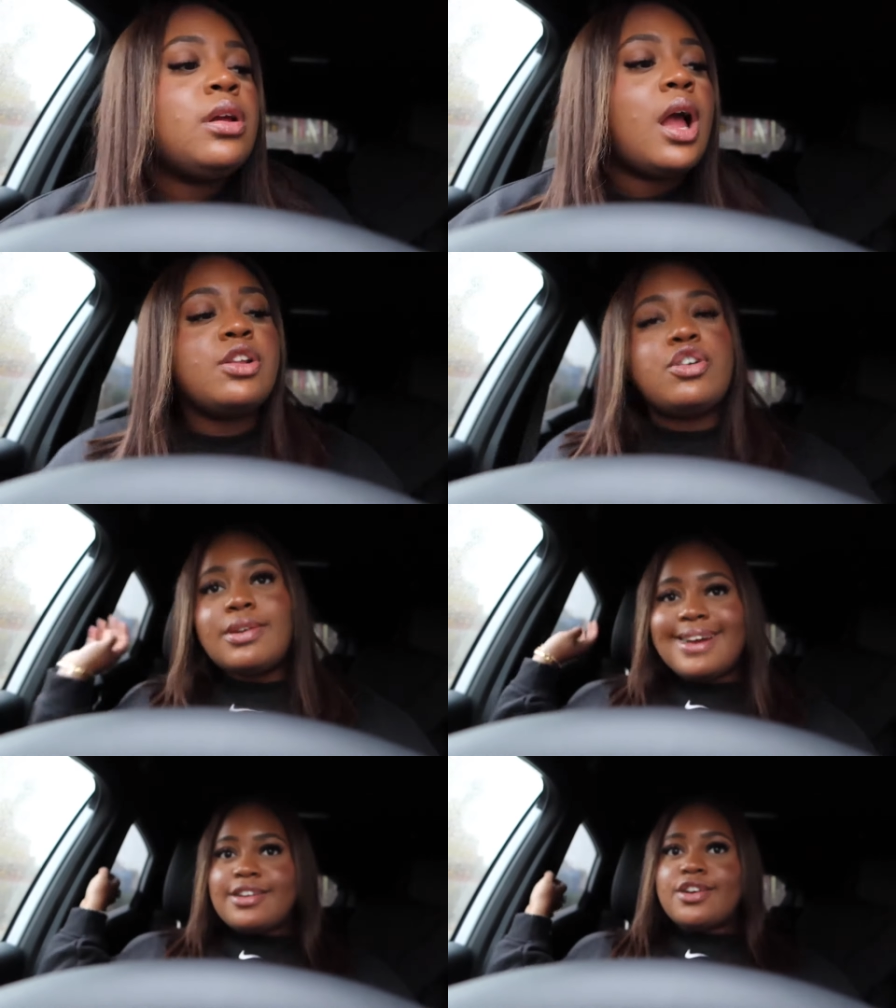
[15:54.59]
i told
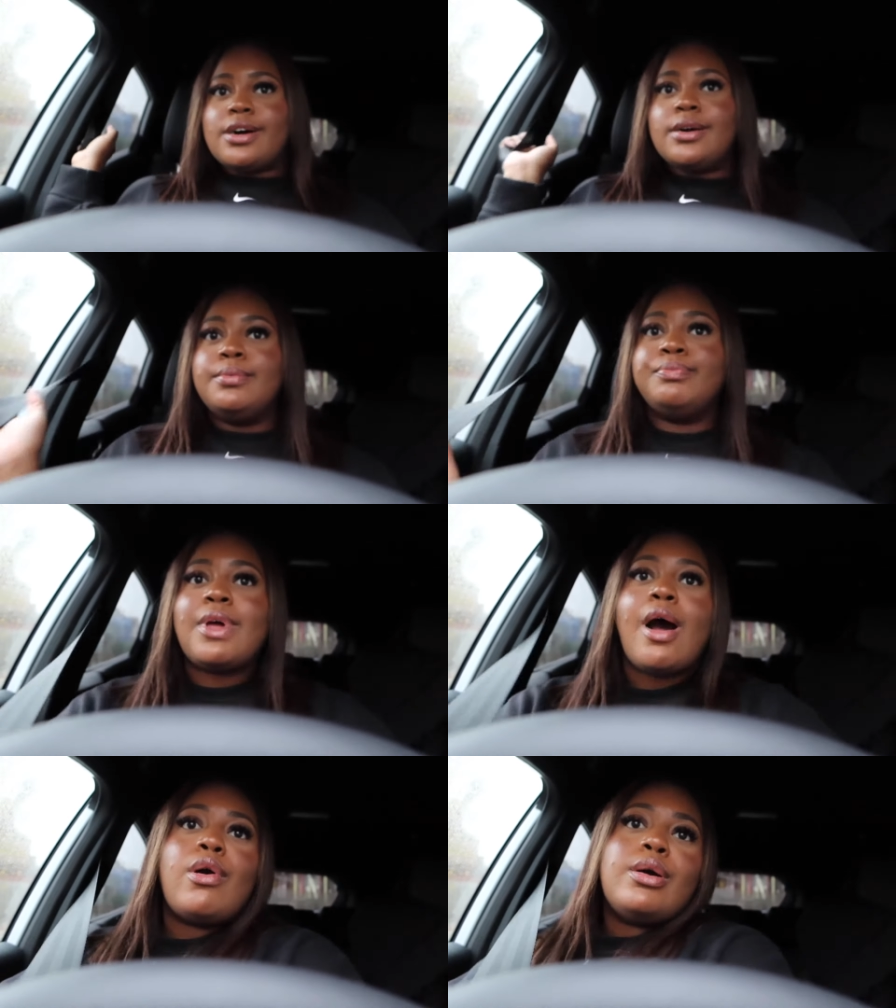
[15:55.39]
ashar
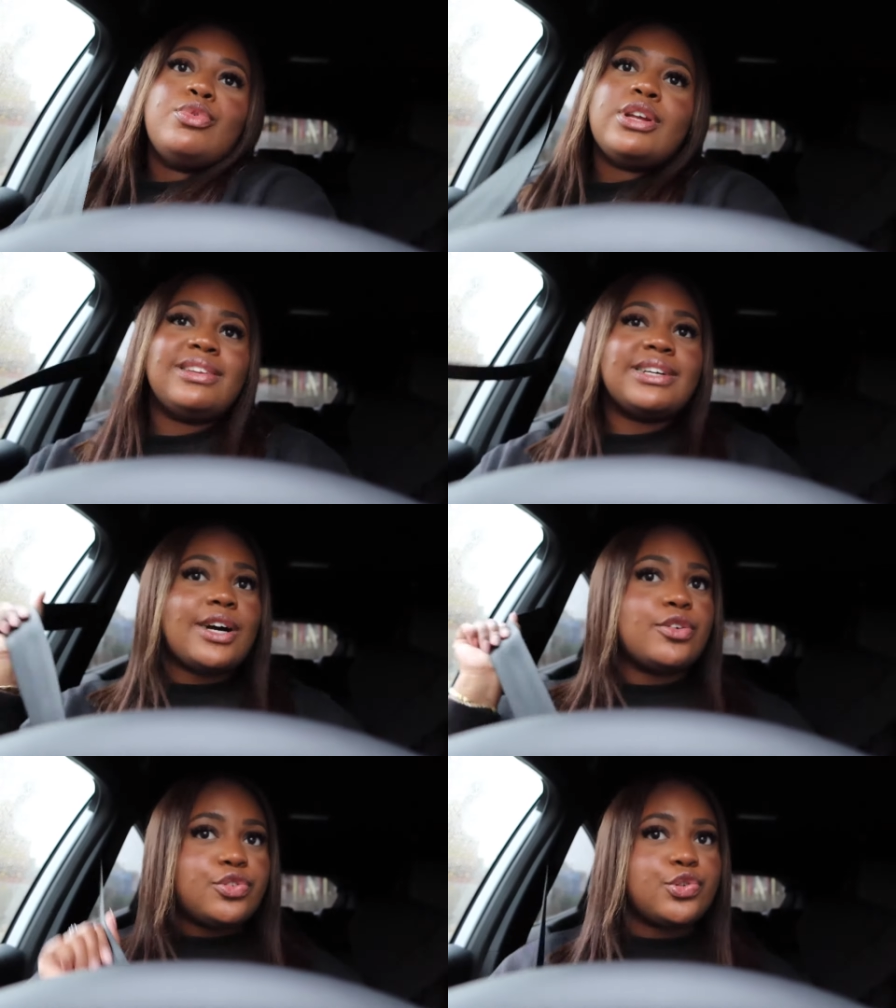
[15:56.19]
that i'll come to his
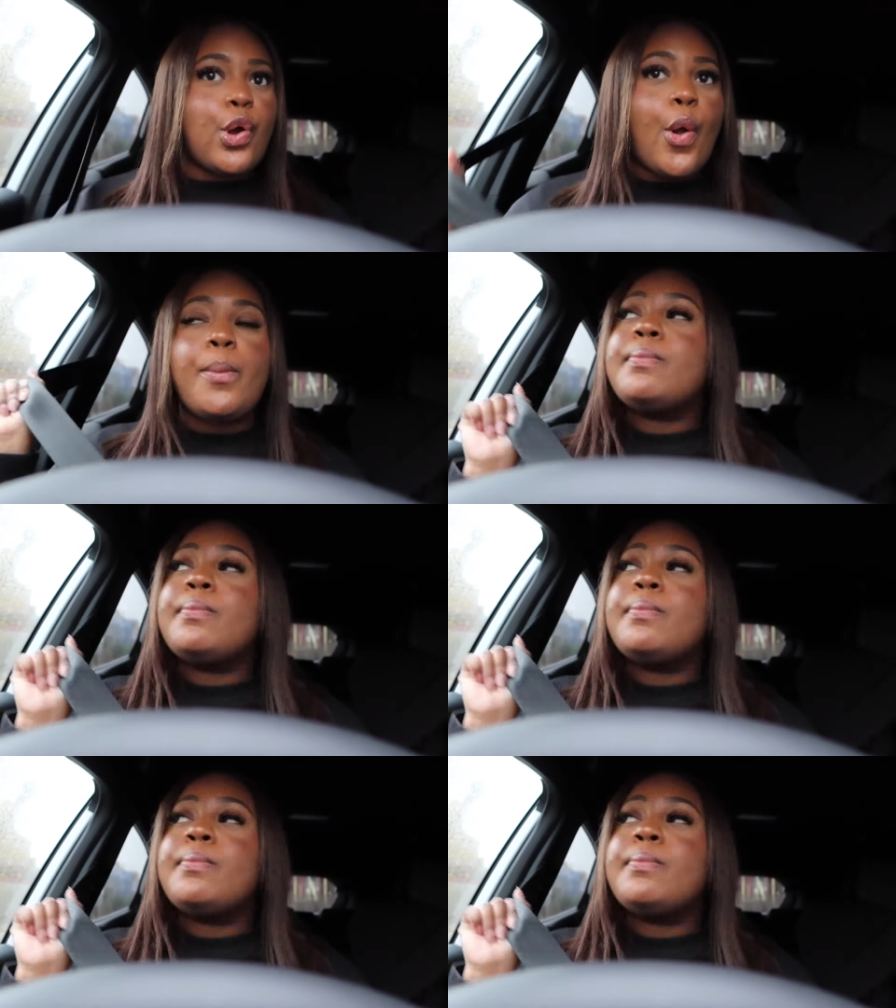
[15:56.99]
house so